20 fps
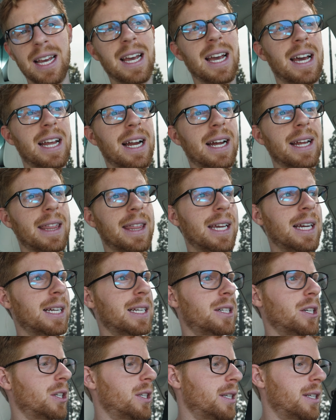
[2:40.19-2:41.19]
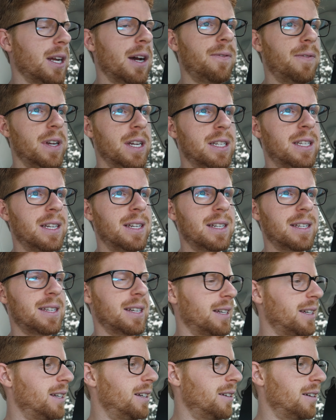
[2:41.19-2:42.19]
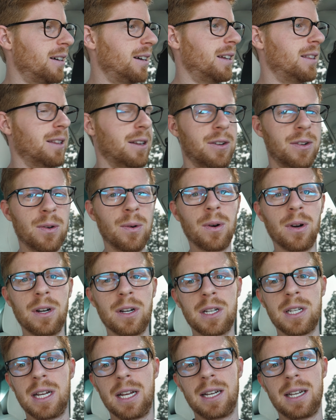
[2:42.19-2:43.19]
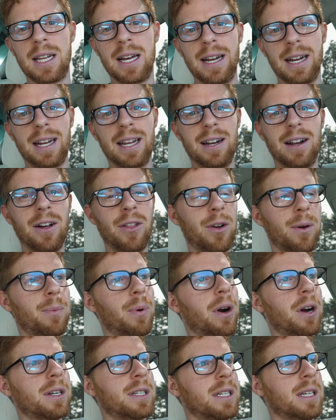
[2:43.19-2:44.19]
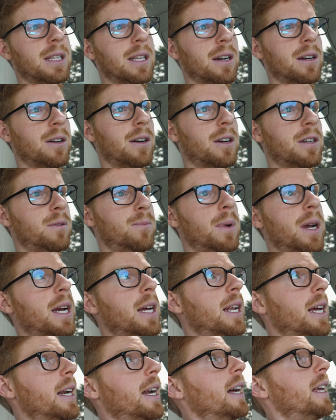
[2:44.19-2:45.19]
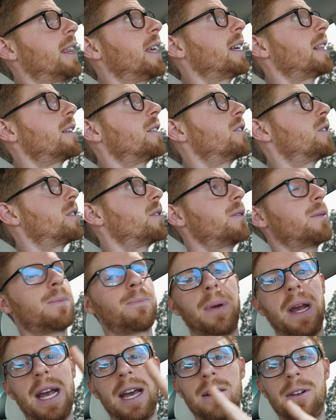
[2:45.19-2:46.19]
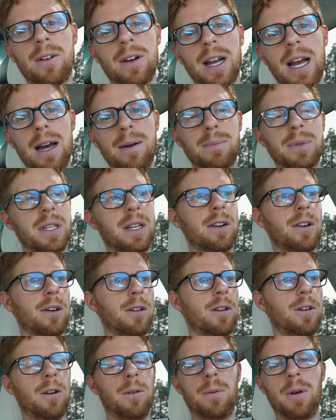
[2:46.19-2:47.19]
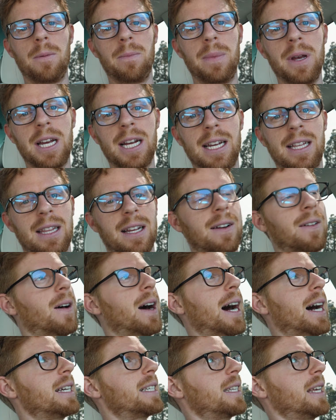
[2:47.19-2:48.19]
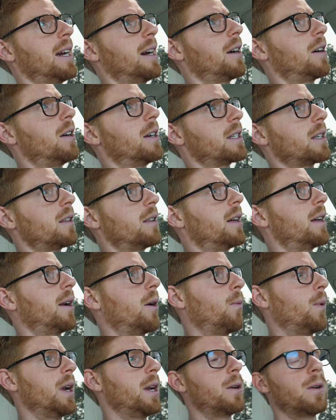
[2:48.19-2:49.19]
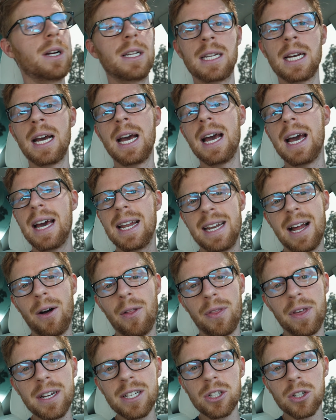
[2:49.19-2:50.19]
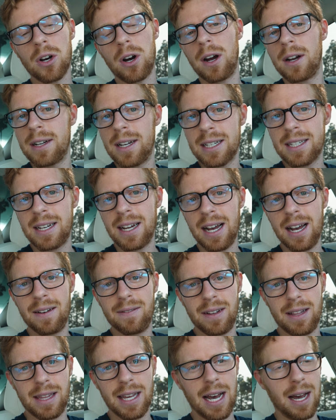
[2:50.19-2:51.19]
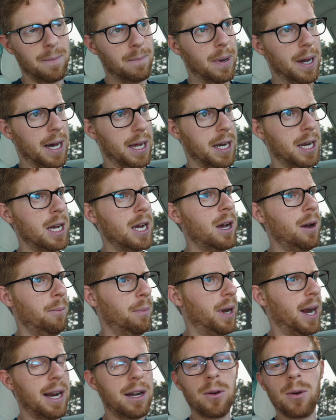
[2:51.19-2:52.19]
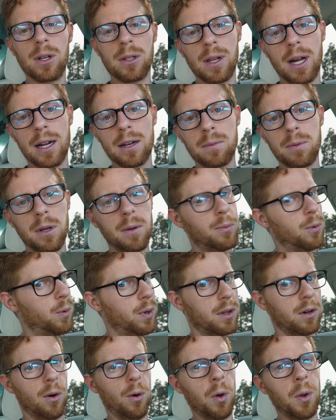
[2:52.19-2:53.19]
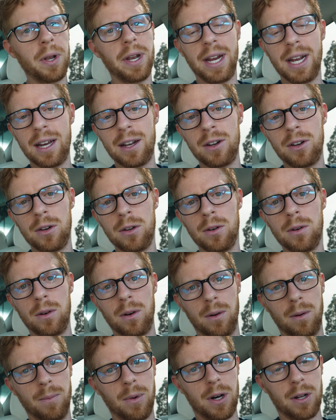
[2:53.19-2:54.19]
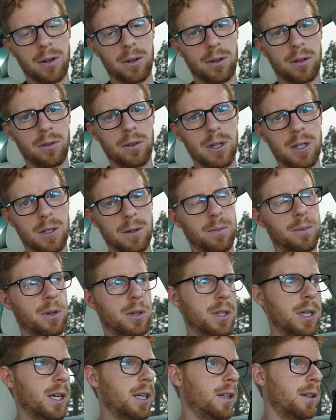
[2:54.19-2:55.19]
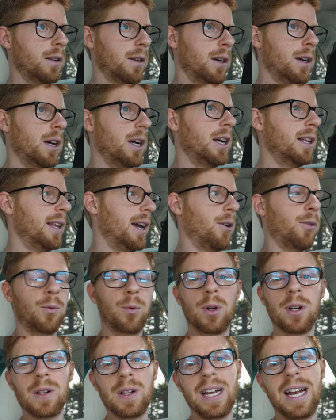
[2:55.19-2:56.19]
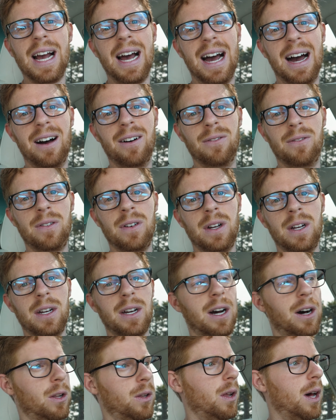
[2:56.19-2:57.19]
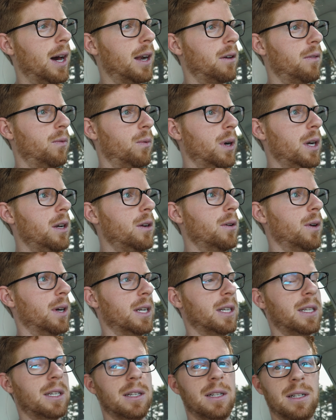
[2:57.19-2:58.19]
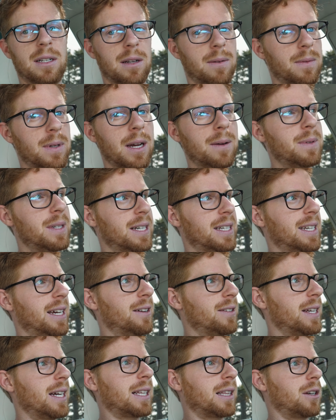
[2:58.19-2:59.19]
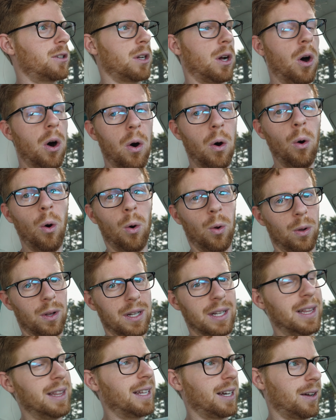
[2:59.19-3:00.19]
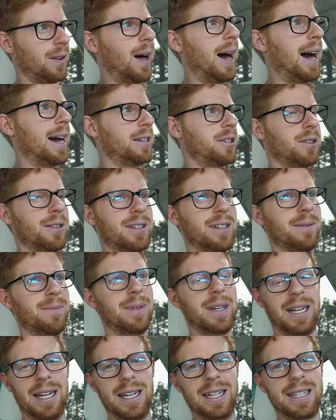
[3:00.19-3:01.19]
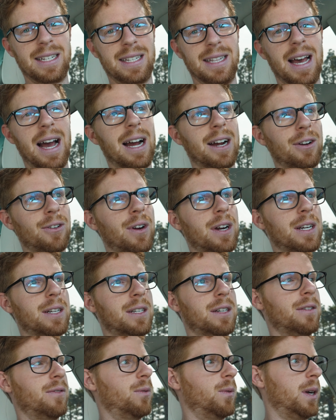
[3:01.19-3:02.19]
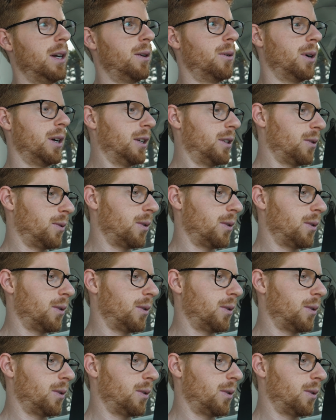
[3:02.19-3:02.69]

and I think just stuff isn't secure in the doors and like in other parts that the car is made, and I think there's panel gaps that are a little bit big in the glass that cause a lot of wind noise. Now this car doesn't have it that bad, but I know a lot of people with old and new Model 3s in particular that really have a lot of wind noise. Sometimes it sounds like there's a hole in the glass or something. It's that crazy of wind noise